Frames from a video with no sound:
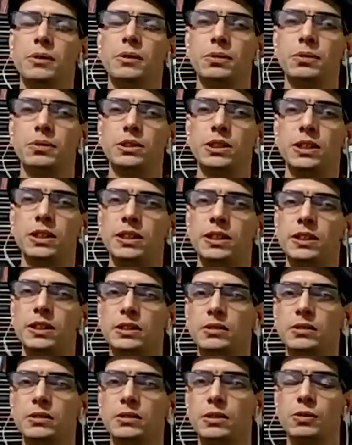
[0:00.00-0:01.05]

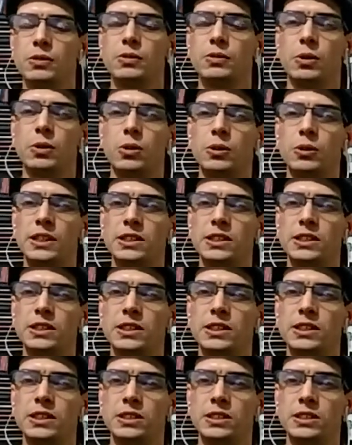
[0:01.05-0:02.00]
city with forests